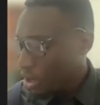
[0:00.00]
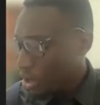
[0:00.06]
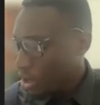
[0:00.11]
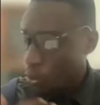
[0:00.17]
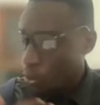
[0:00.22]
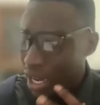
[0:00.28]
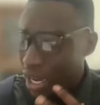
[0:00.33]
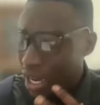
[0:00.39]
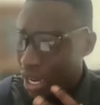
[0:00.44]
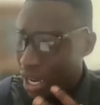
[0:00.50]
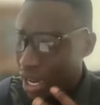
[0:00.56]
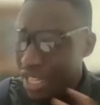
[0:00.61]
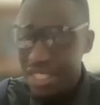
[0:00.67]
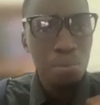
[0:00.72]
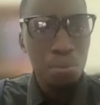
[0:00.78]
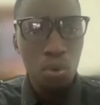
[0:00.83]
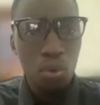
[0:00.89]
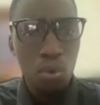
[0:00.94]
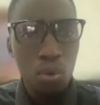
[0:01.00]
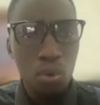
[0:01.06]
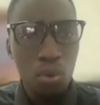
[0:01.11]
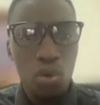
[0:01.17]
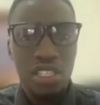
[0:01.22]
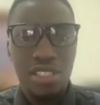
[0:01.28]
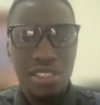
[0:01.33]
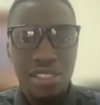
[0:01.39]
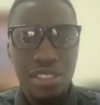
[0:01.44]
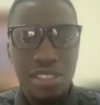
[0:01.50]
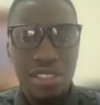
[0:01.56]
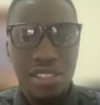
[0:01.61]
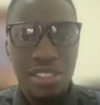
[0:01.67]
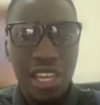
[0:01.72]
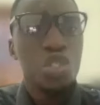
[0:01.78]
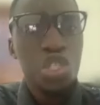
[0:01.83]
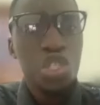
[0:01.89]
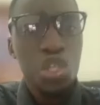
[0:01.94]
market? Why is it important
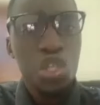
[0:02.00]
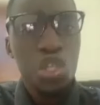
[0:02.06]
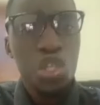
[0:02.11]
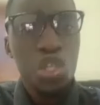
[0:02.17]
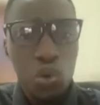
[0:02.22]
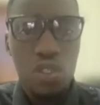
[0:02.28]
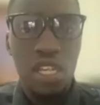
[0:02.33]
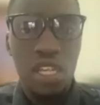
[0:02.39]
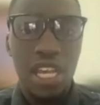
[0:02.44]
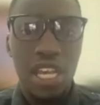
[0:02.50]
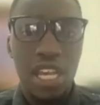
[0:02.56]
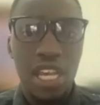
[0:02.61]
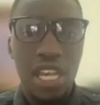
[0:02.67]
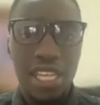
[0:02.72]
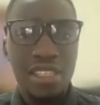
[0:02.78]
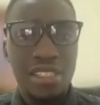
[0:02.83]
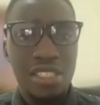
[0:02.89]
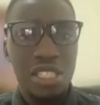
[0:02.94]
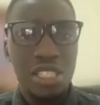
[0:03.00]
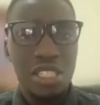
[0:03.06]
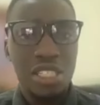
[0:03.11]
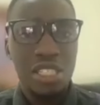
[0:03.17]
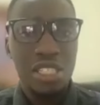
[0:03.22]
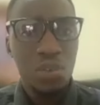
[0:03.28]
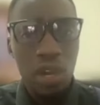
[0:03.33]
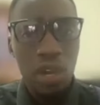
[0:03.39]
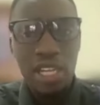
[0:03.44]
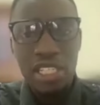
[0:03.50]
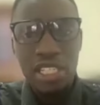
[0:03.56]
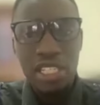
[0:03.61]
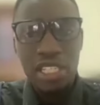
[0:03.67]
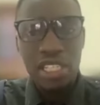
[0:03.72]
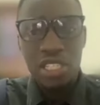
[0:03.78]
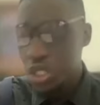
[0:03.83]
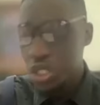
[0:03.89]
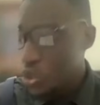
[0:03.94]
that you chose ESG?
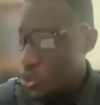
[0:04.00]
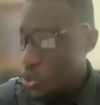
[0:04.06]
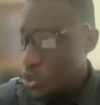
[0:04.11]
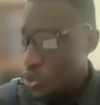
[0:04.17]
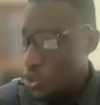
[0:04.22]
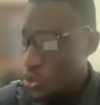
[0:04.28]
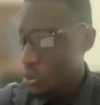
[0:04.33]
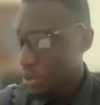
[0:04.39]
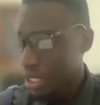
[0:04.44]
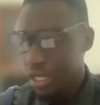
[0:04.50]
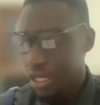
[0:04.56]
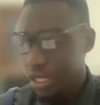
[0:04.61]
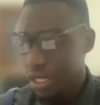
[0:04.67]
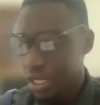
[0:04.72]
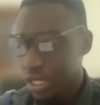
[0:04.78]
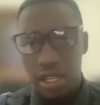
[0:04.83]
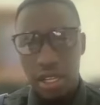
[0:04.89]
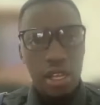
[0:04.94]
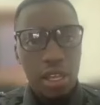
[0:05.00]
Why did you choose women?